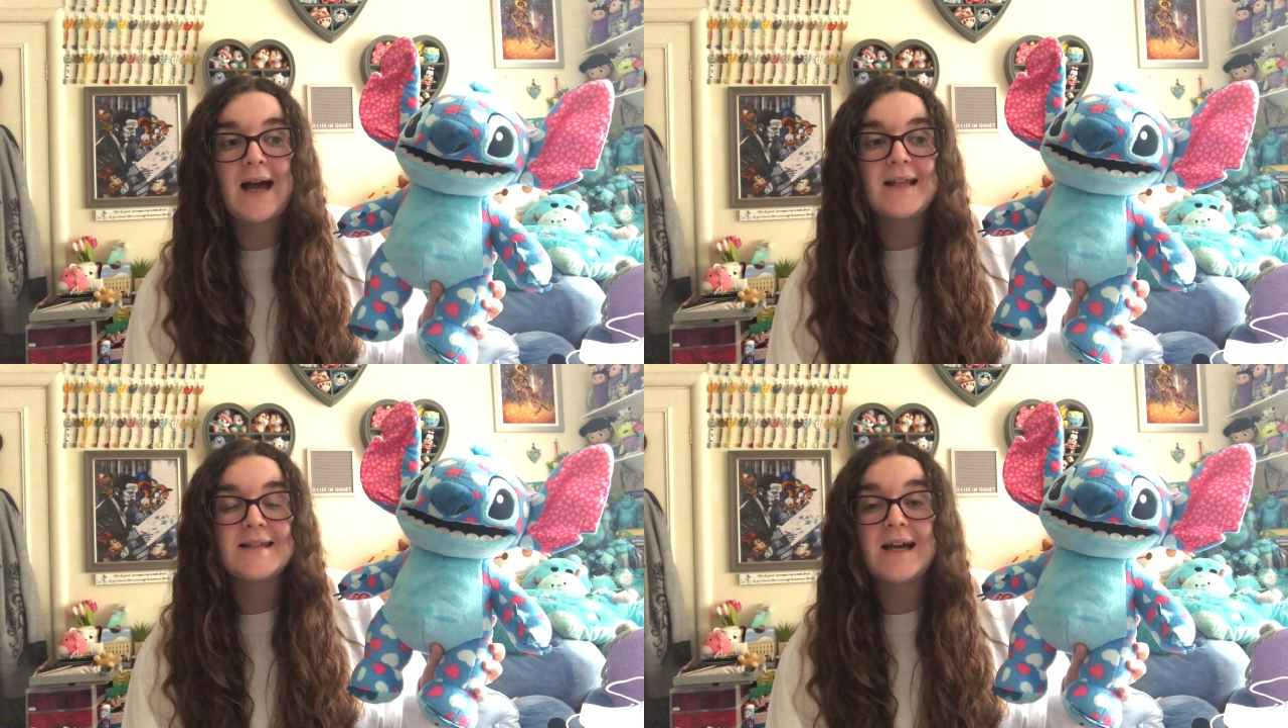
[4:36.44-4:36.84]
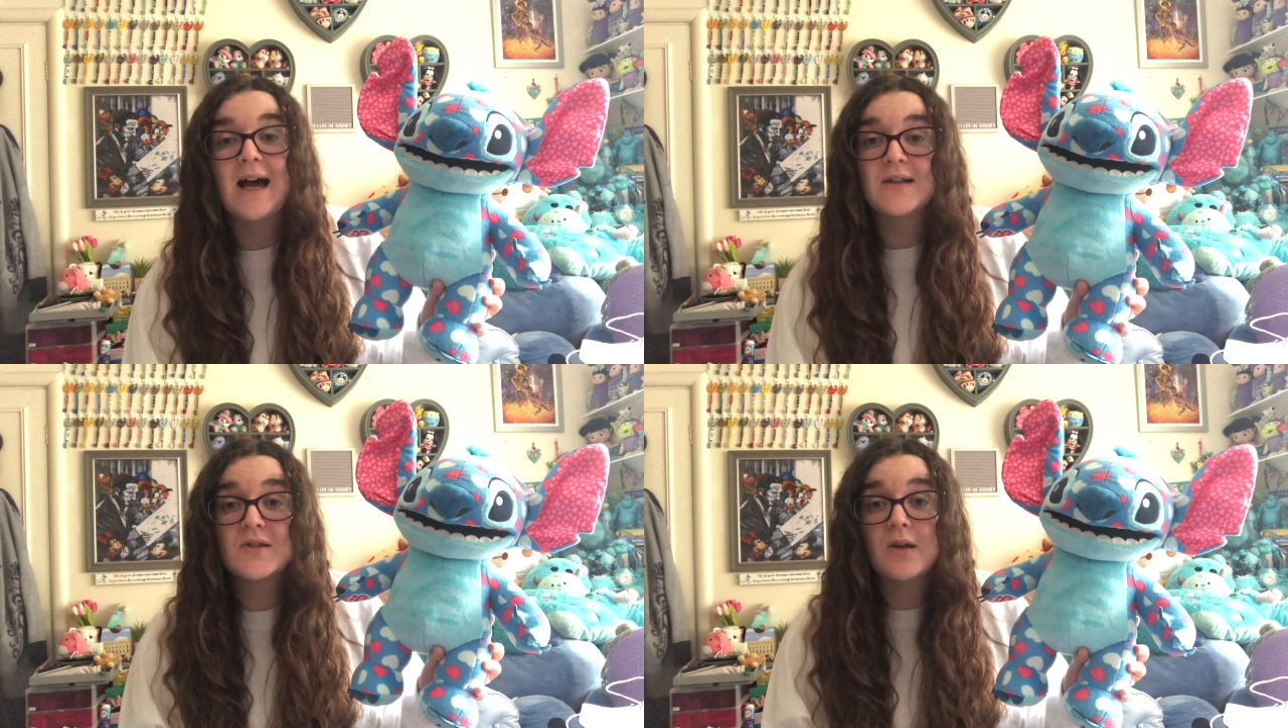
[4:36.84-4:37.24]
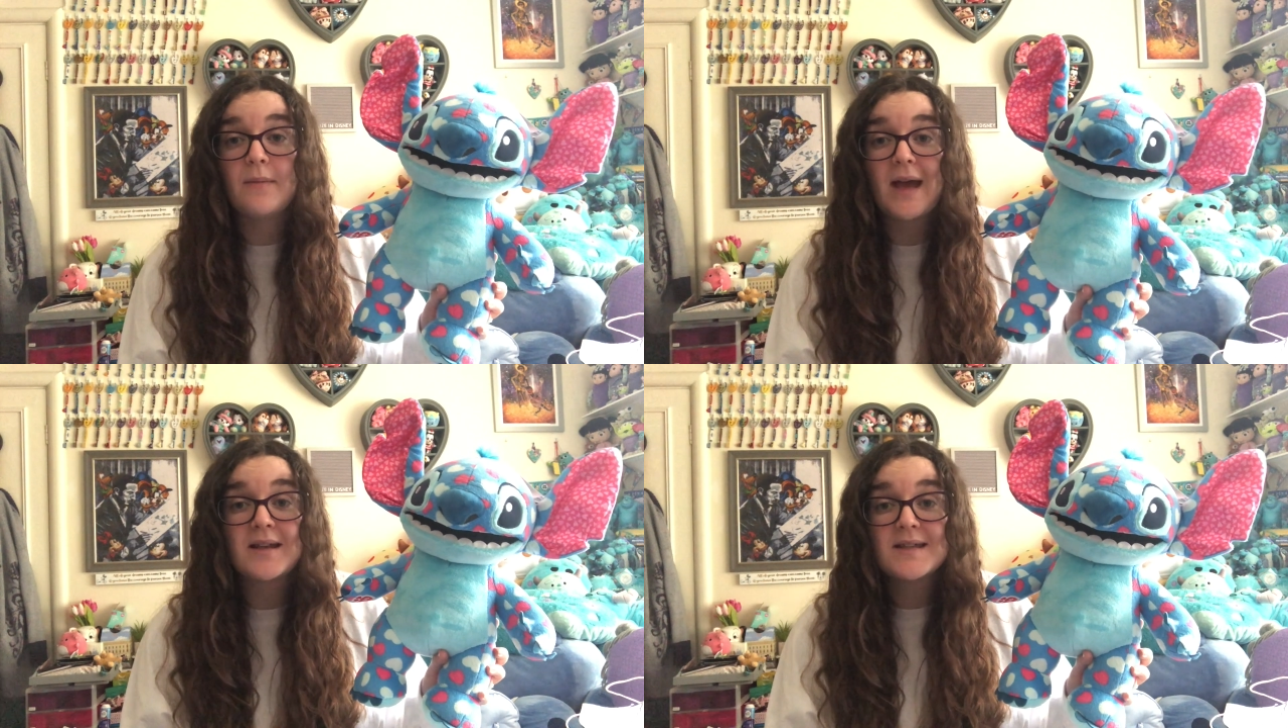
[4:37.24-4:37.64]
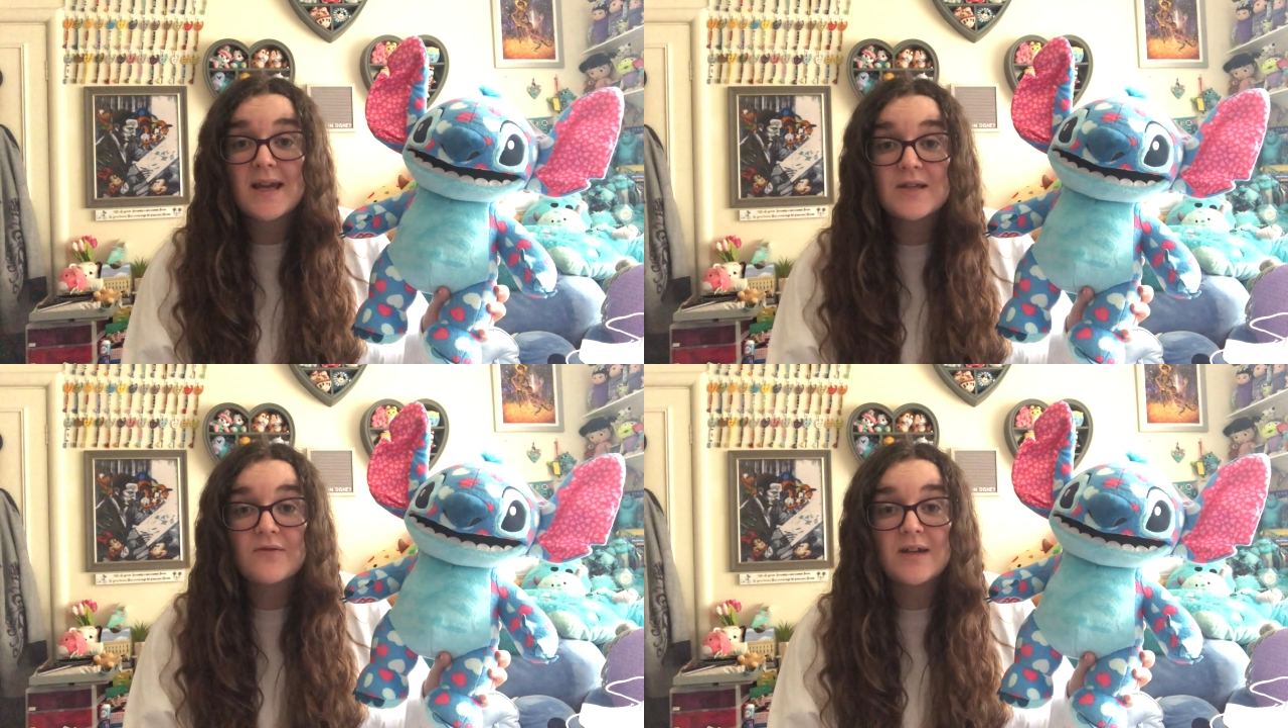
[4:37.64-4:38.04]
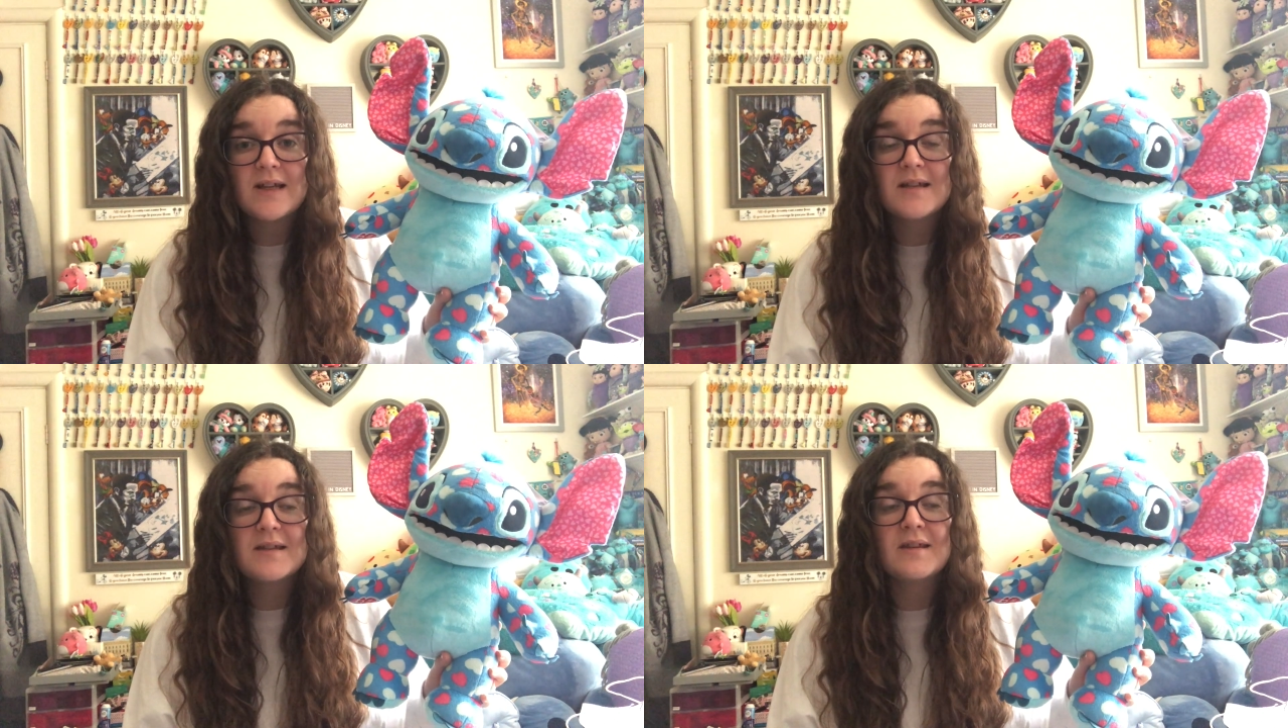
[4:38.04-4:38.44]
and it had some
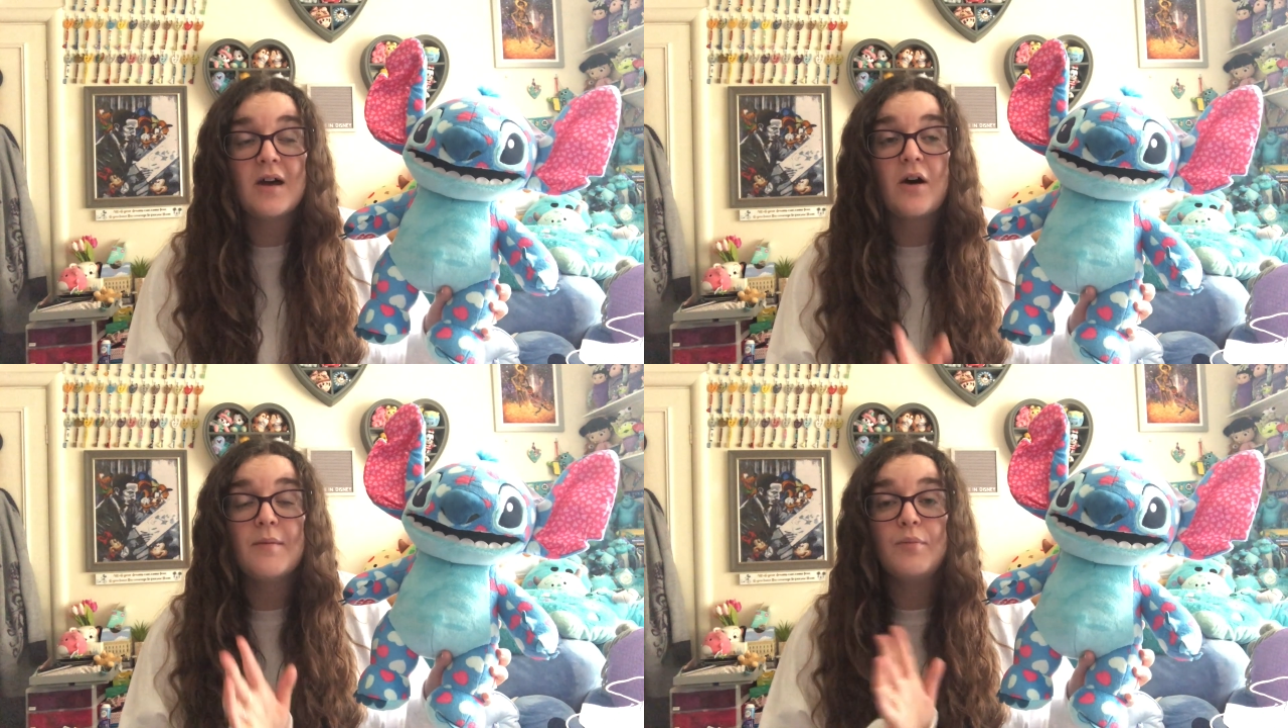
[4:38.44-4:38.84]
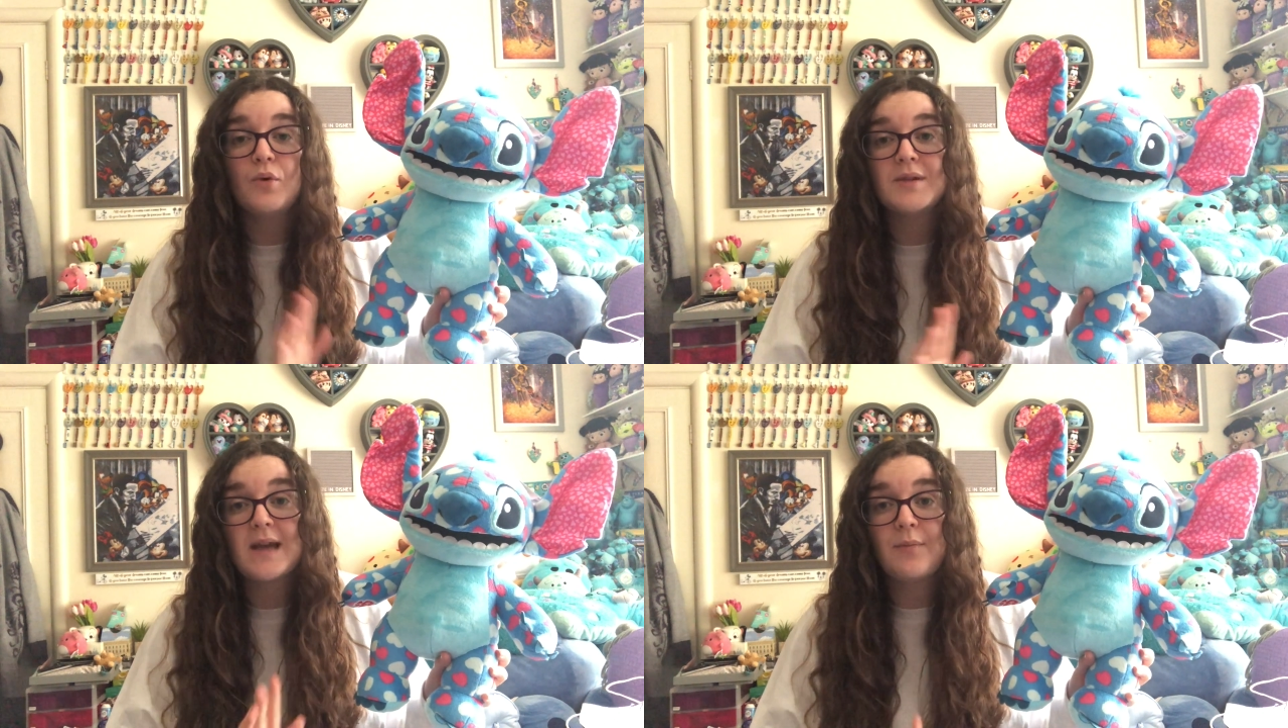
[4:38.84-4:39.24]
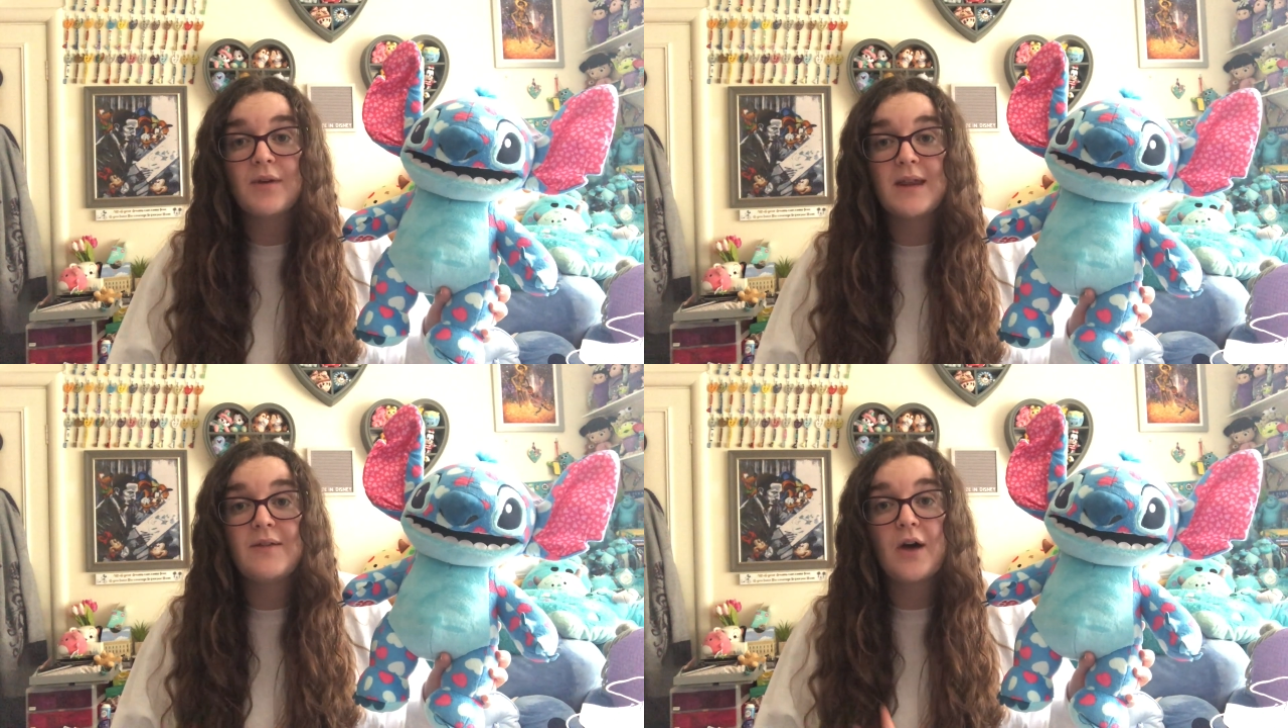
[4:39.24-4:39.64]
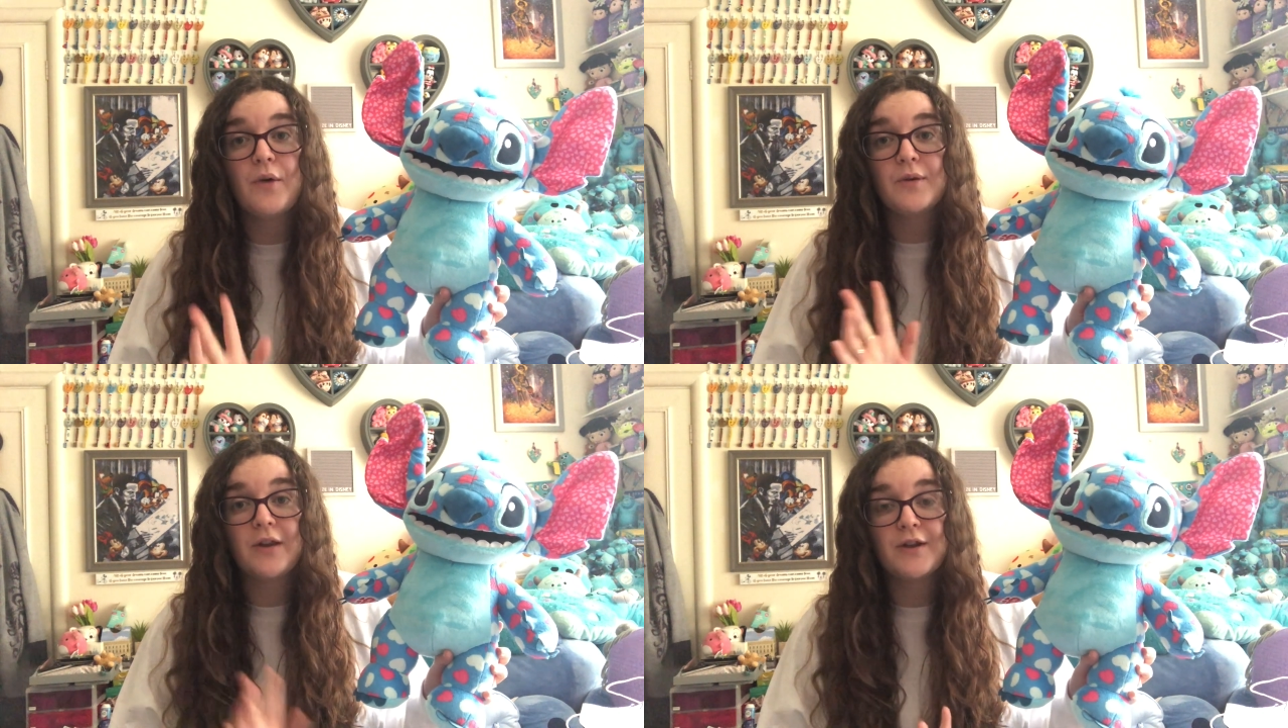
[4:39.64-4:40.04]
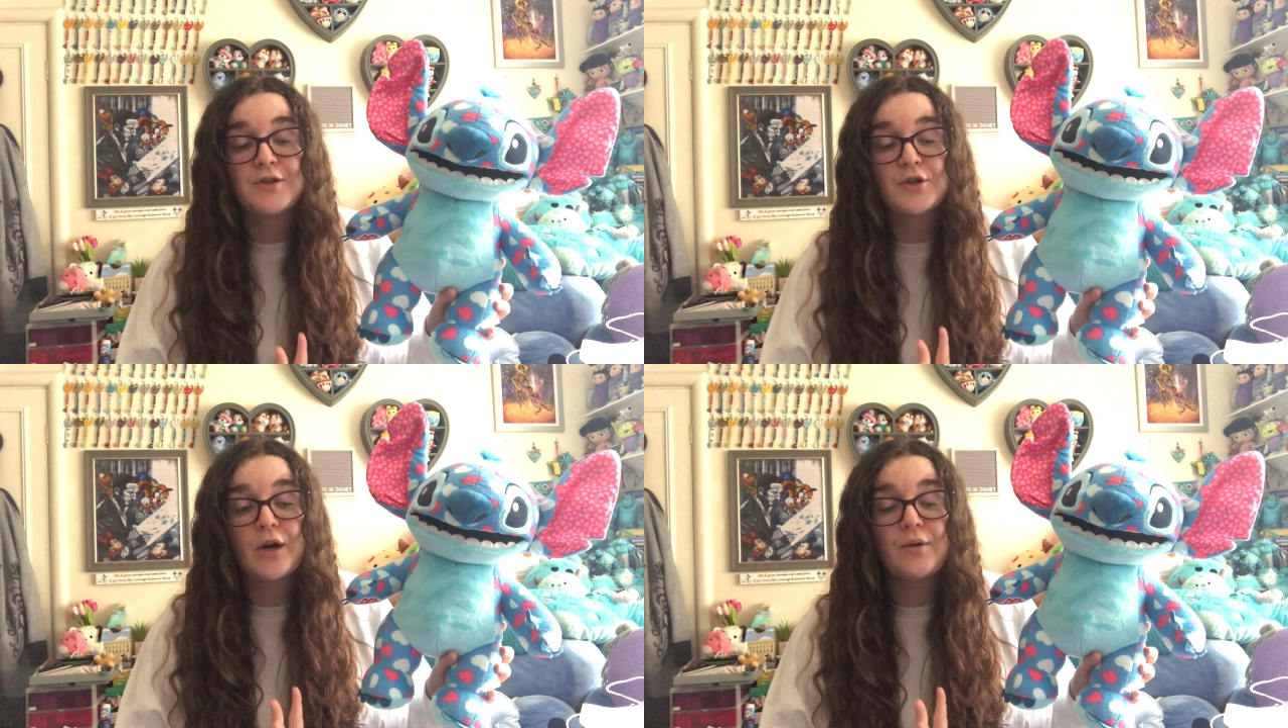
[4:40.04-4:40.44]
accessories that I bought separately that I would like
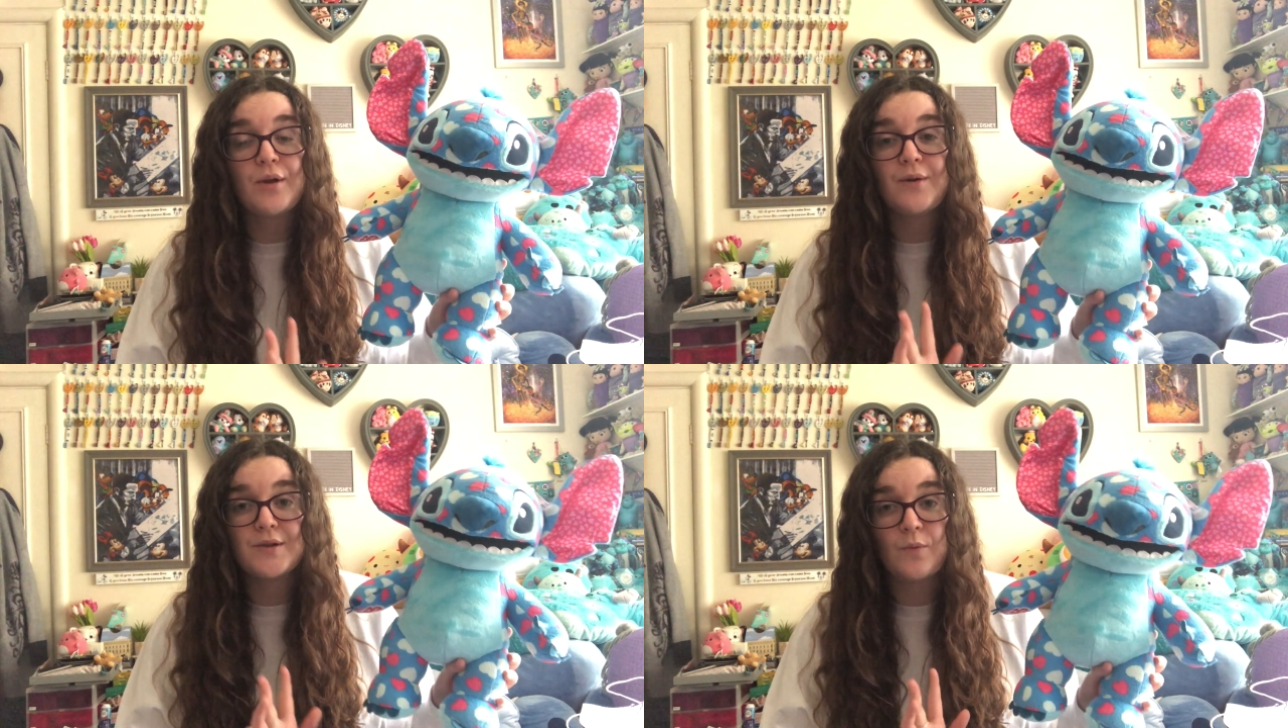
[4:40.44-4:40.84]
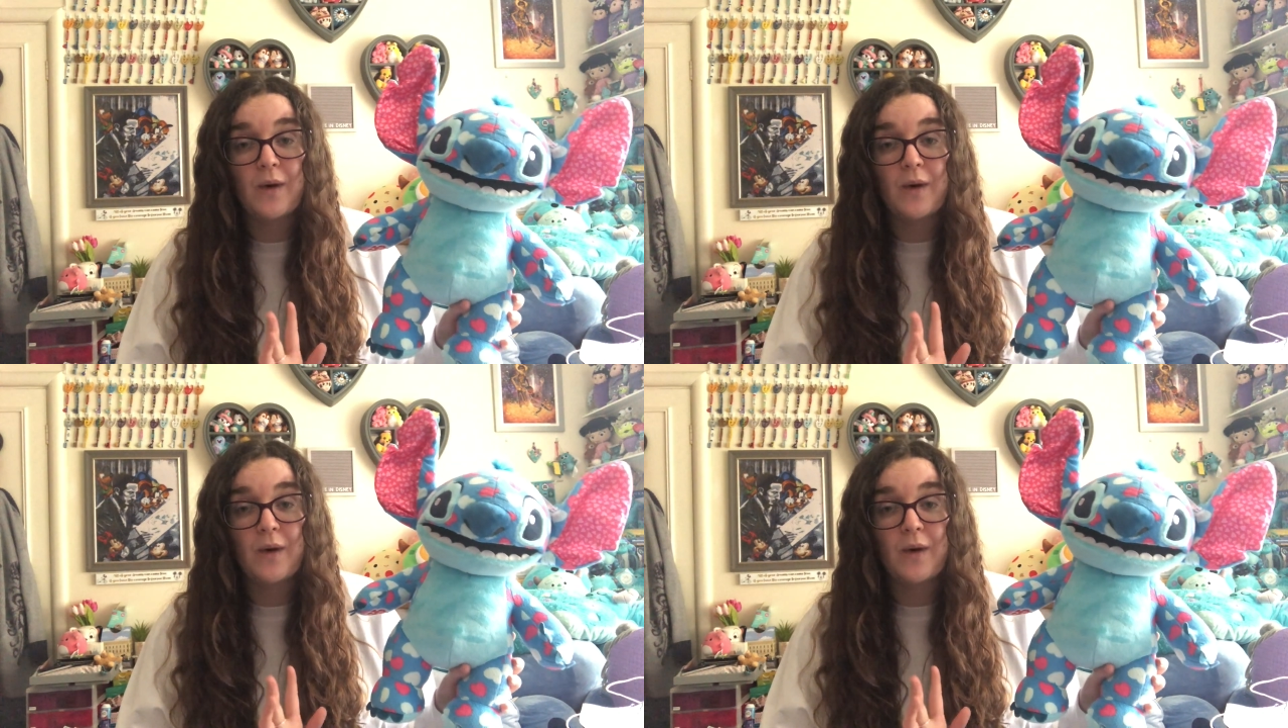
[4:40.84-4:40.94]
to show you as